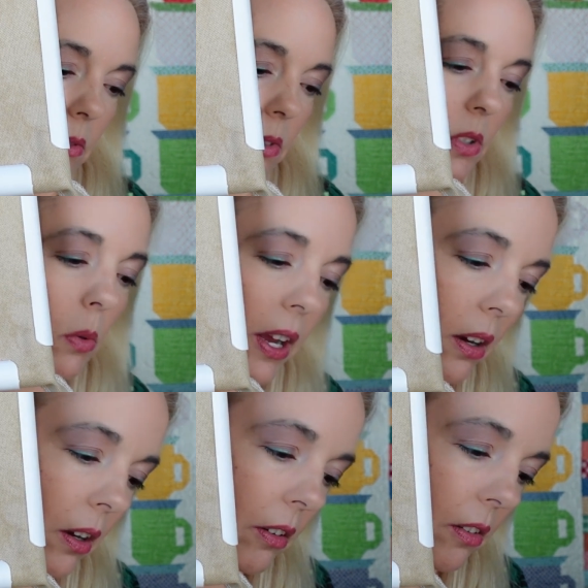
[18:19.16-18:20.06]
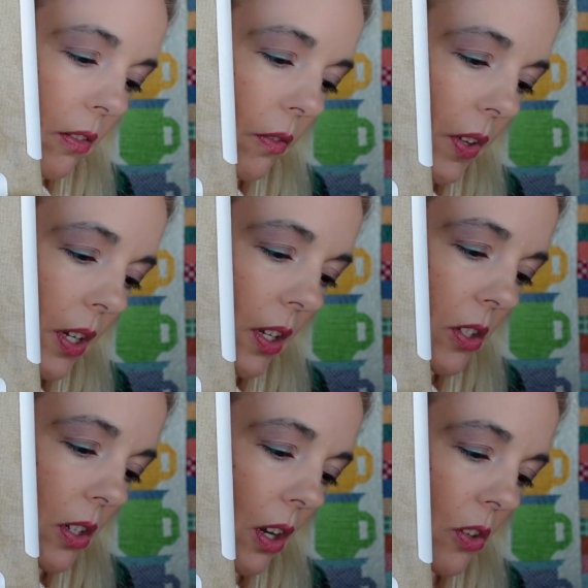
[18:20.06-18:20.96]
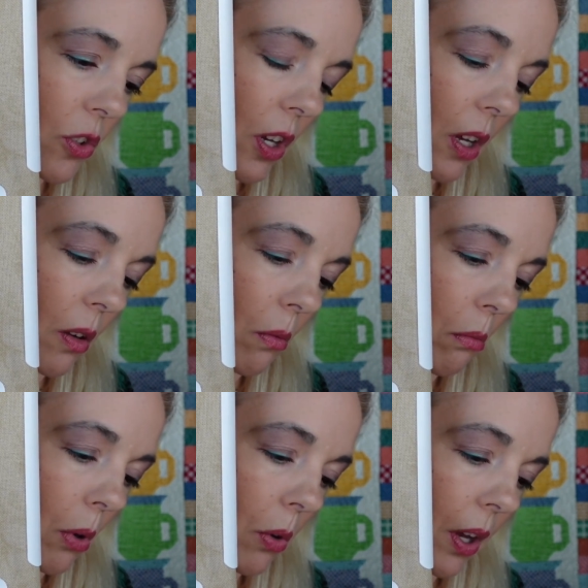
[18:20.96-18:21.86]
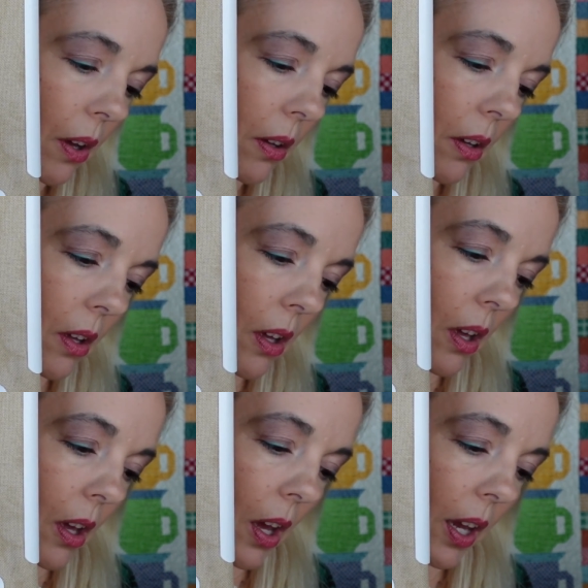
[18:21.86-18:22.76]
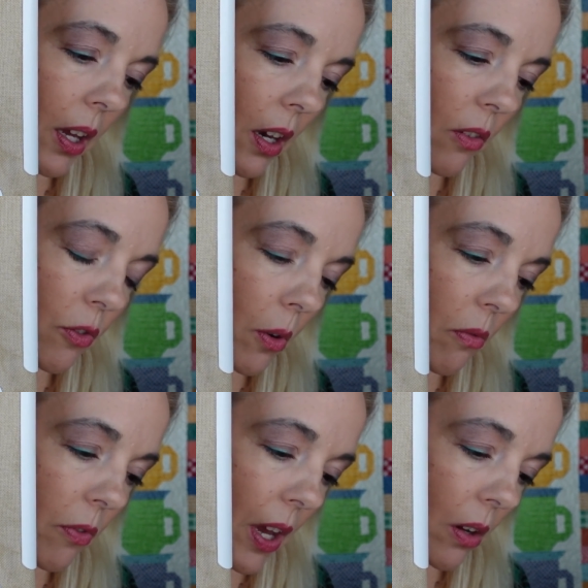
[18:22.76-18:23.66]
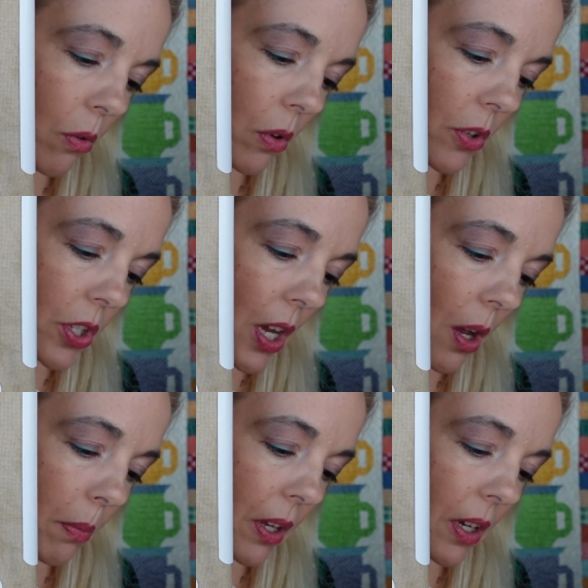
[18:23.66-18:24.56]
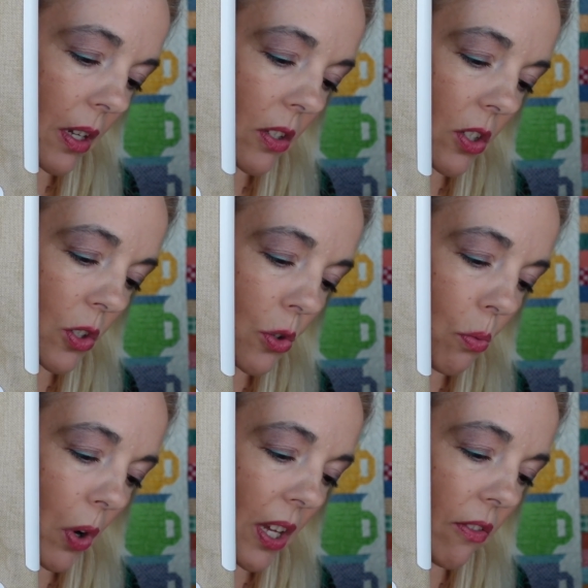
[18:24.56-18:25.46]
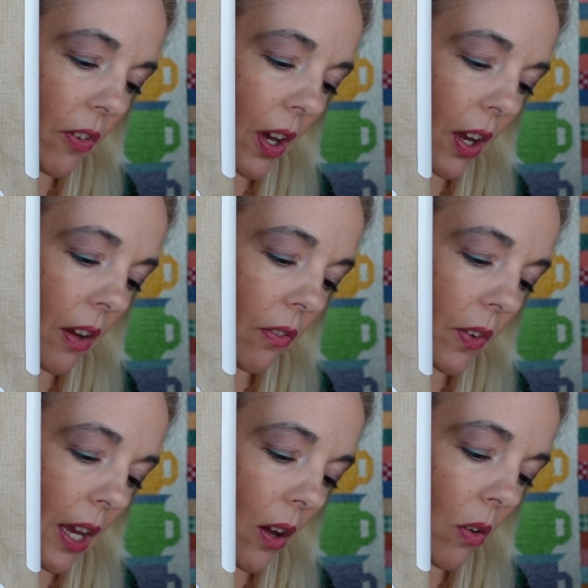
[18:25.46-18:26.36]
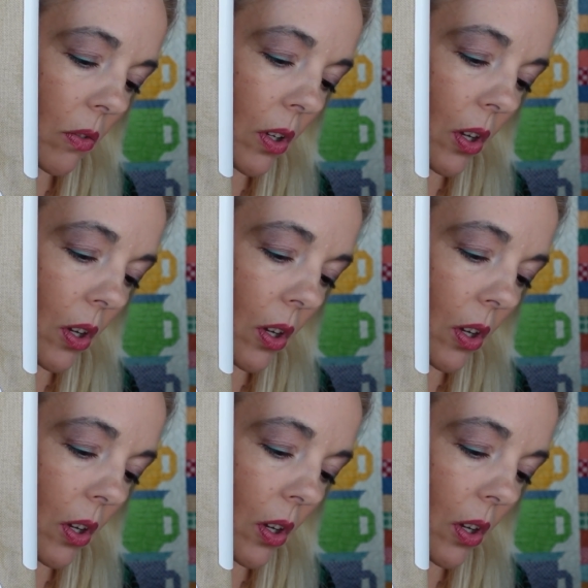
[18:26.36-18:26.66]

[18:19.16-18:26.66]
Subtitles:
Zweigart Vintage Country Mocha. I got it from Fat Quarter Shop. It is 25 count